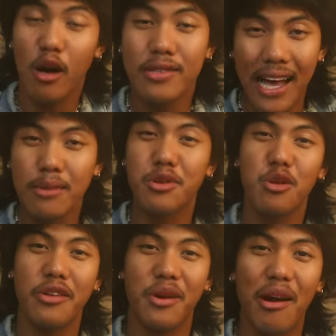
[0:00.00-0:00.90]
Goes
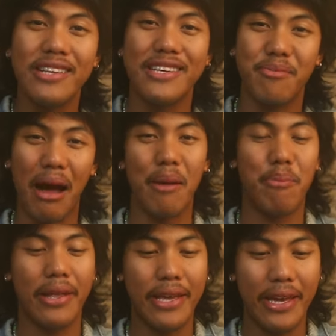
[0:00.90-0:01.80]
absolutely crazy in my
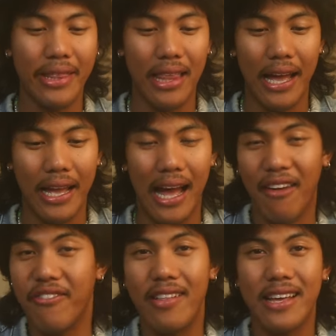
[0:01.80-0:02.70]
opinion. Like
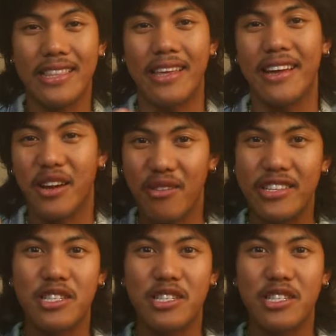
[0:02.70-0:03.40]
I feel like the hickory